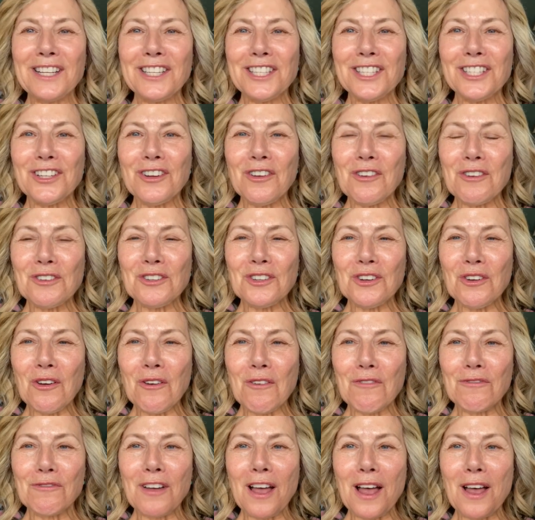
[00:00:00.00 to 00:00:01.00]
going to start
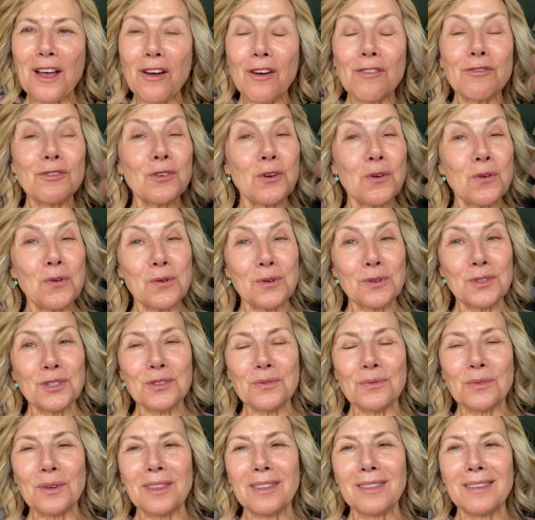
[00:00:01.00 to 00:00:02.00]
off, of
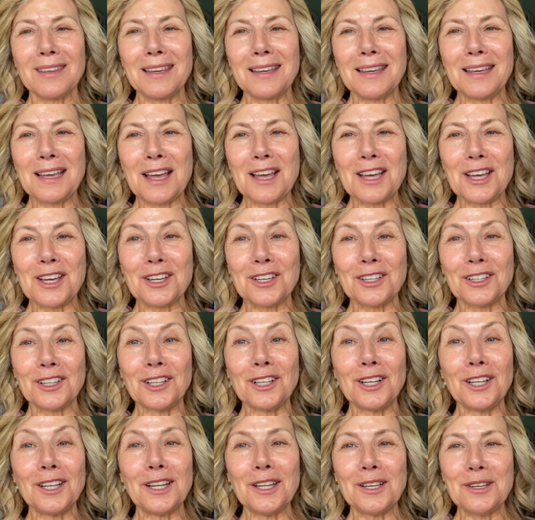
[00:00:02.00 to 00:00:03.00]
course, with the
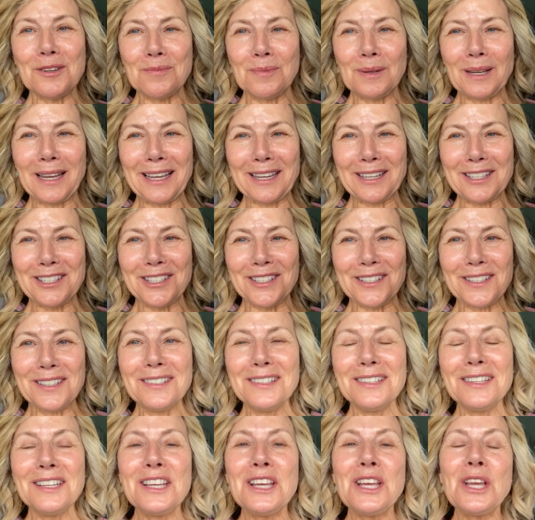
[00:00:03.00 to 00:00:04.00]

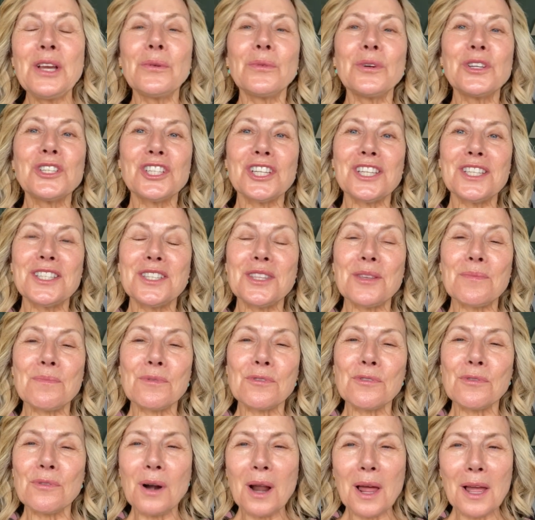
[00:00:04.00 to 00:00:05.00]
Glowplexion, which is the
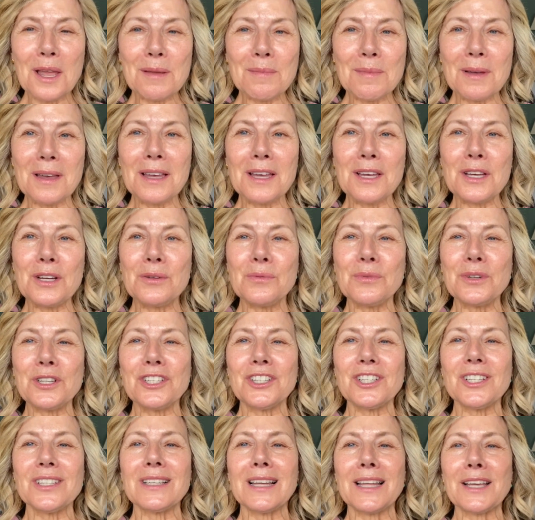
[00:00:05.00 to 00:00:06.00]
primer,
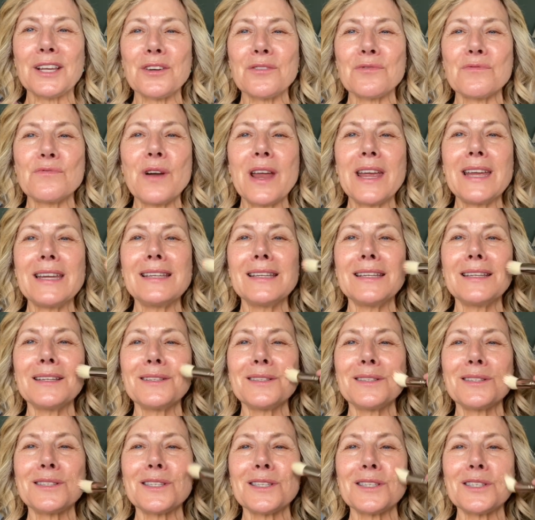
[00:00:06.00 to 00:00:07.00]
which is like a
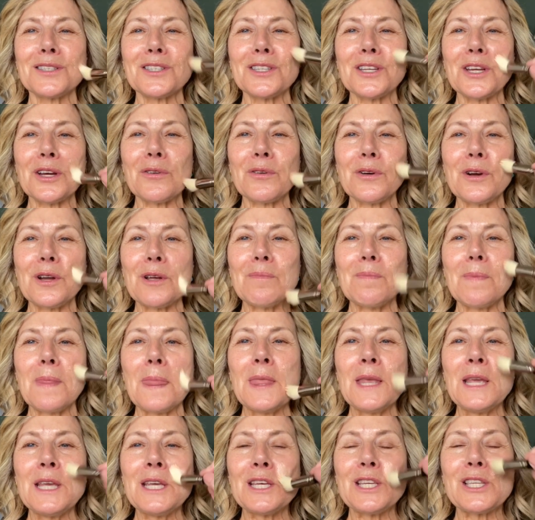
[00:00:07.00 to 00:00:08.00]
radiance serum.